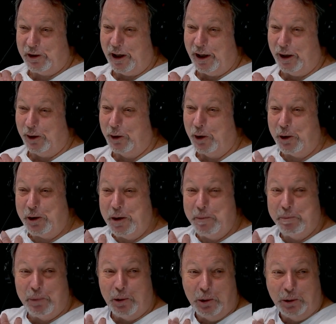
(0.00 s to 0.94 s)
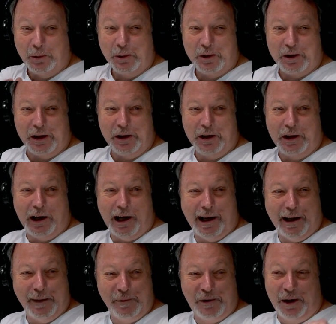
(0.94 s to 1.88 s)
Day are not important in the
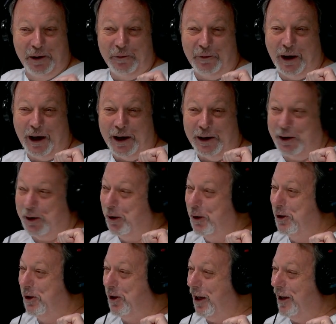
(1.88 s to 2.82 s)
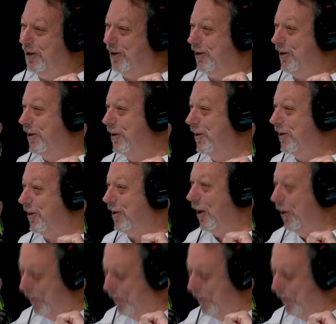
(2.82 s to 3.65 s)
lives of our contestants so